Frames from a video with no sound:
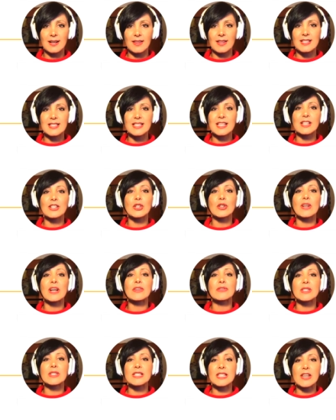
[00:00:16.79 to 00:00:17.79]
the sender
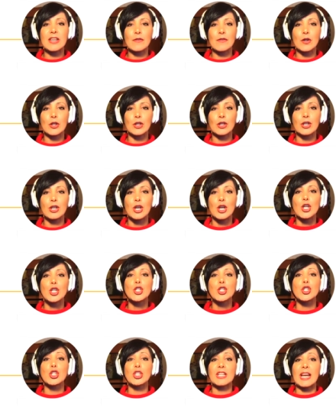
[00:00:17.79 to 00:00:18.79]
and receiver
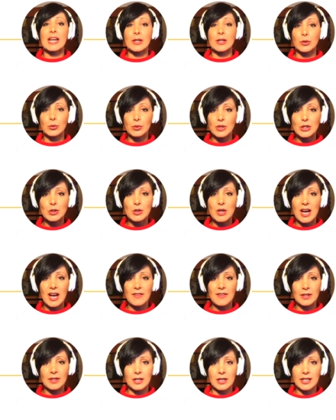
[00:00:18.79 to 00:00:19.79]
should agree to
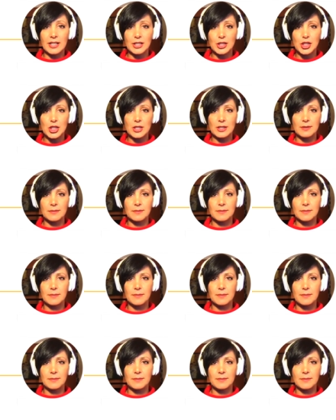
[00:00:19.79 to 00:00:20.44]
have a connection.